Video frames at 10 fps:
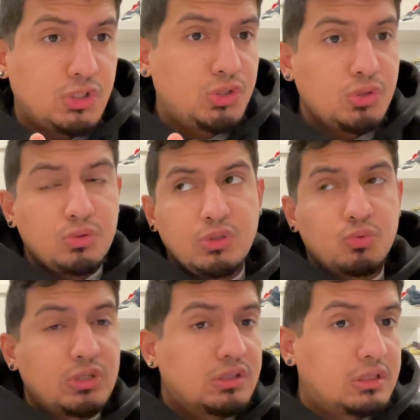shoe and you
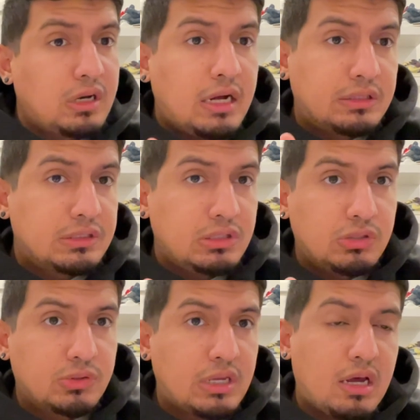recently got the
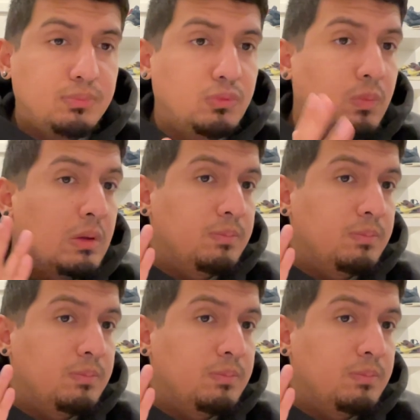sneakers app,